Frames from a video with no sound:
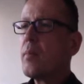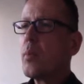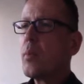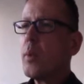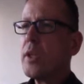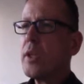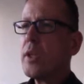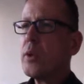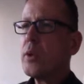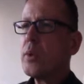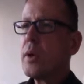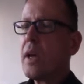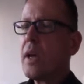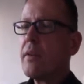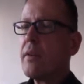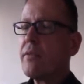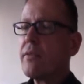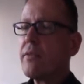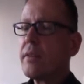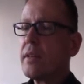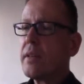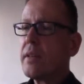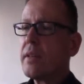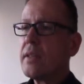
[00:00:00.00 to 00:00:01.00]
We do
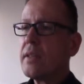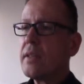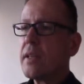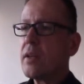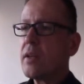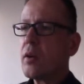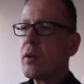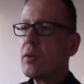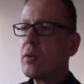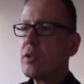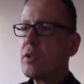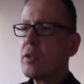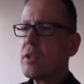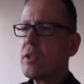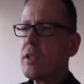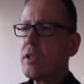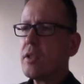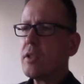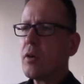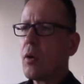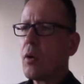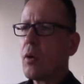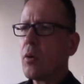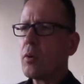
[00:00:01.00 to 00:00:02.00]
have a
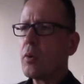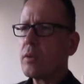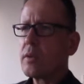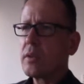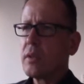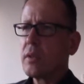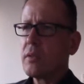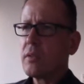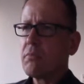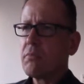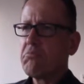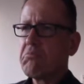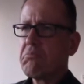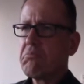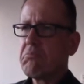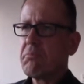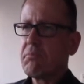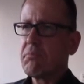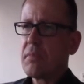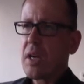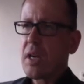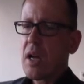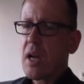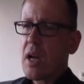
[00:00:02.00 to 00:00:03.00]
technology called
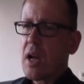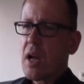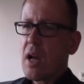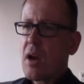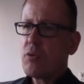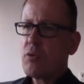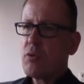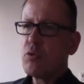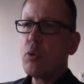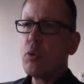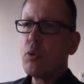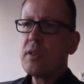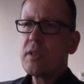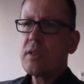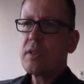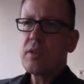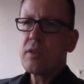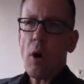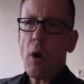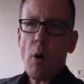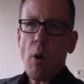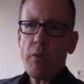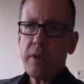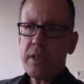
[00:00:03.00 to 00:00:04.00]
root
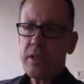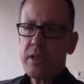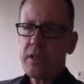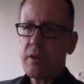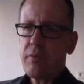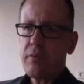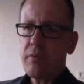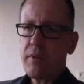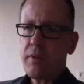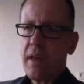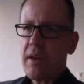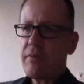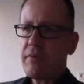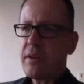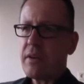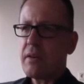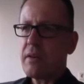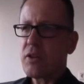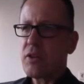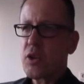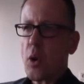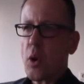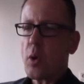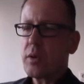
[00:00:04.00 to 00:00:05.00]
storage, so we have
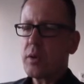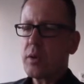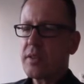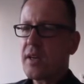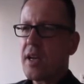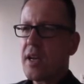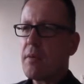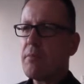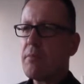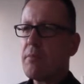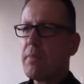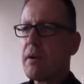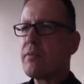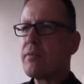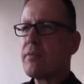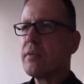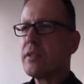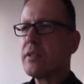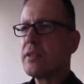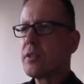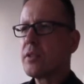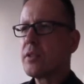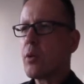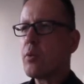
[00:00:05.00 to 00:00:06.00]
a short time buffer
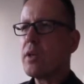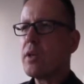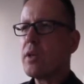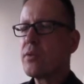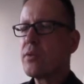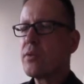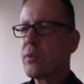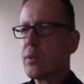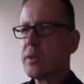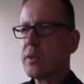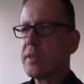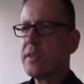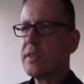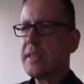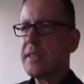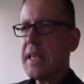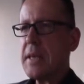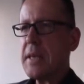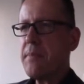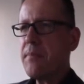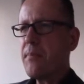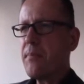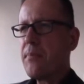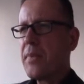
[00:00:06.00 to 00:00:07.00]
storage for
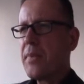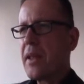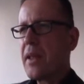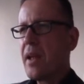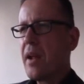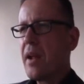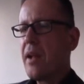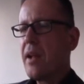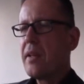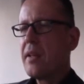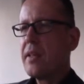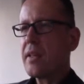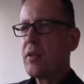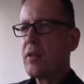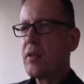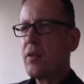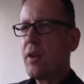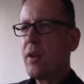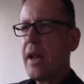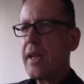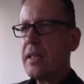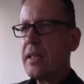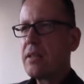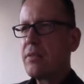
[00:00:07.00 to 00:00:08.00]
steam. The
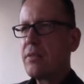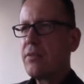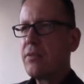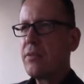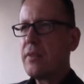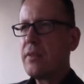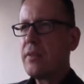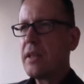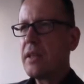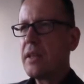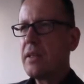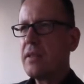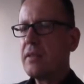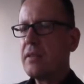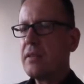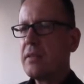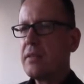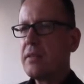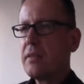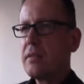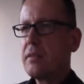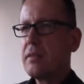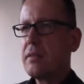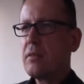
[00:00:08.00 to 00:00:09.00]
collector field
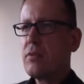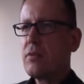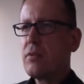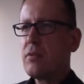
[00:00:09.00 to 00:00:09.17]
is